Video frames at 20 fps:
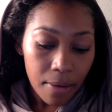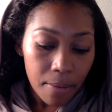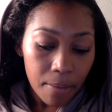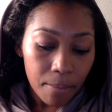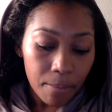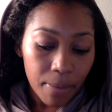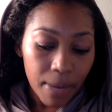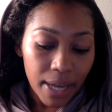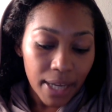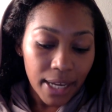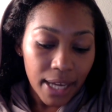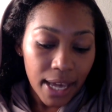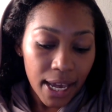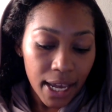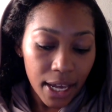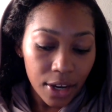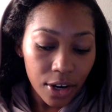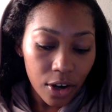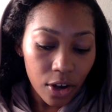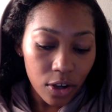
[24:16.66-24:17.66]
Mine
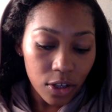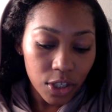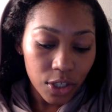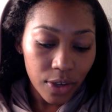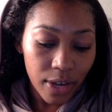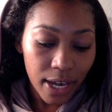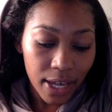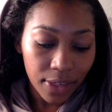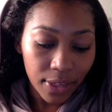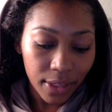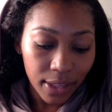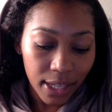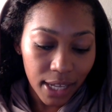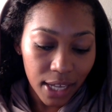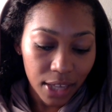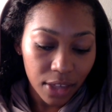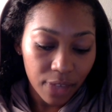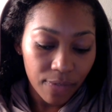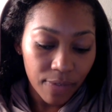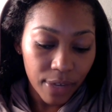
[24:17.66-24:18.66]
hand also hath
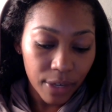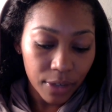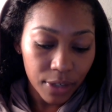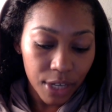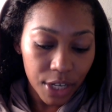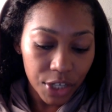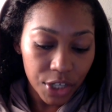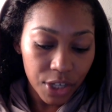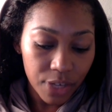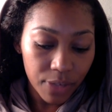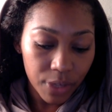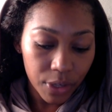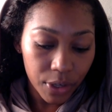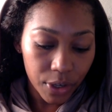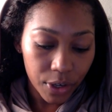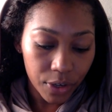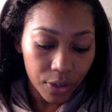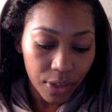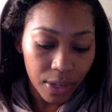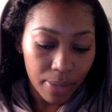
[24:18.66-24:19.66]
laid the foundation of the
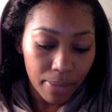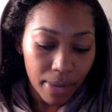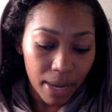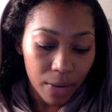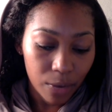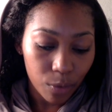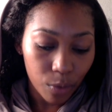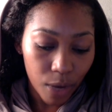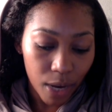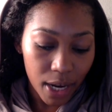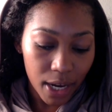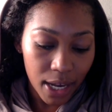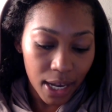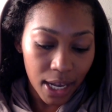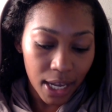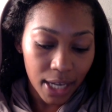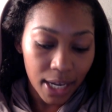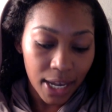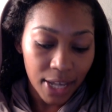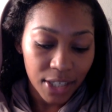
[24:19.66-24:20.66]
earth, and my right
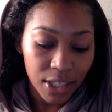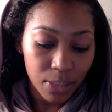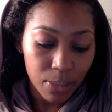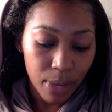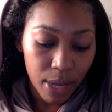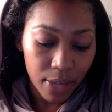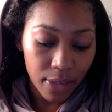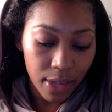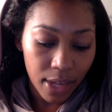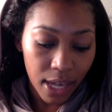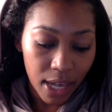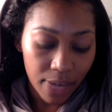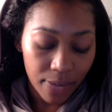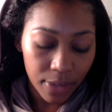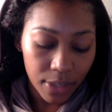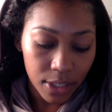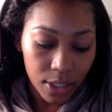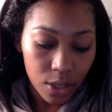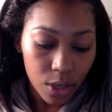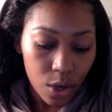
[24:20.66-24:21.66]
hand hath spanned the
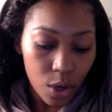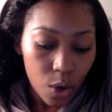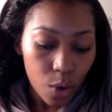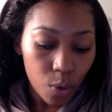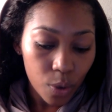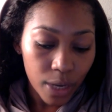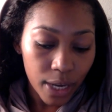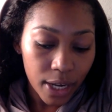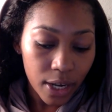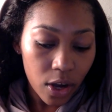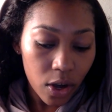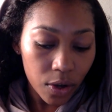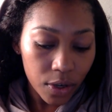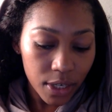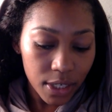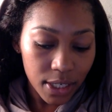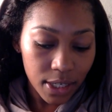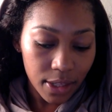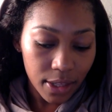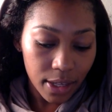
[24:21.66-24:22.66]
heavens, when I called
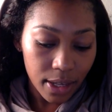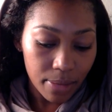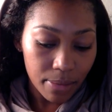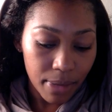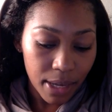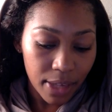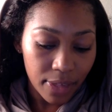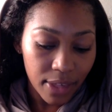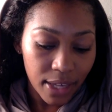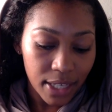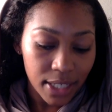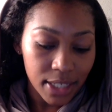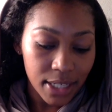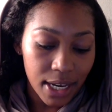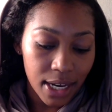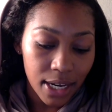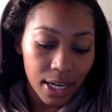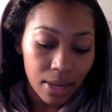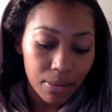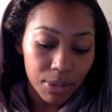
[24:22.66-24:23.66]
unto them, and they
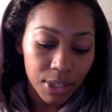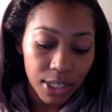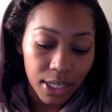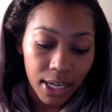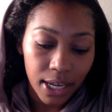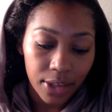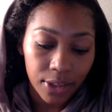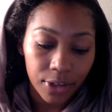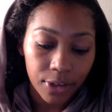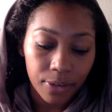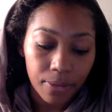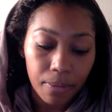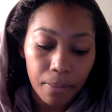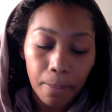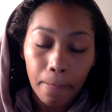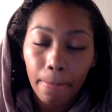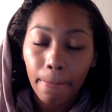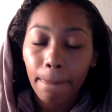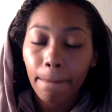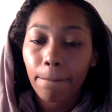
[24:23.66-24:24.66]
stand up together.
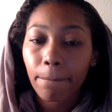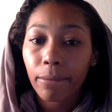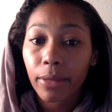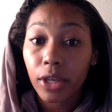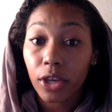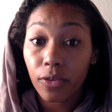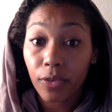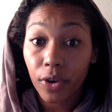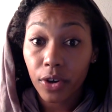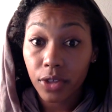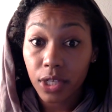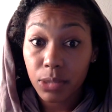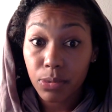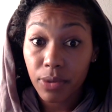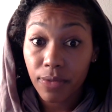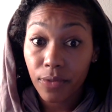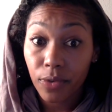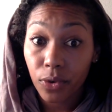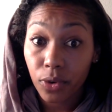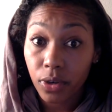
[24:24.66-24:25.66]
You've heard this
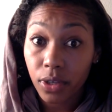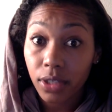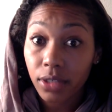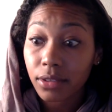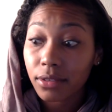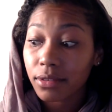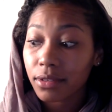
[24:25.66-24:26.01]
before.